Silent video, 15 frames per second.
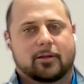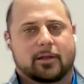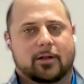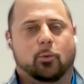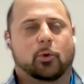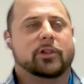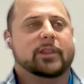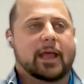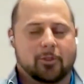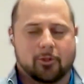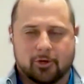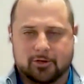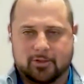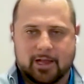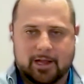like what
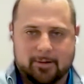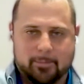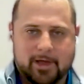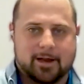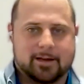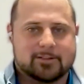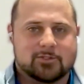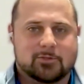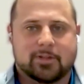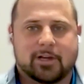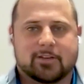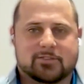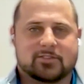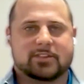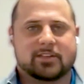that looked like back in
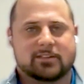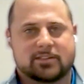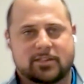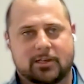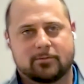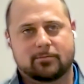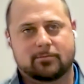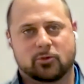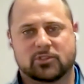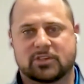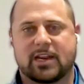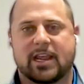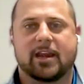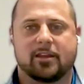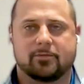2016
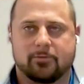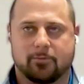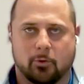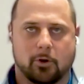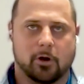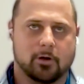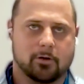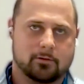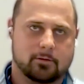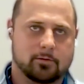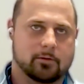was at 84.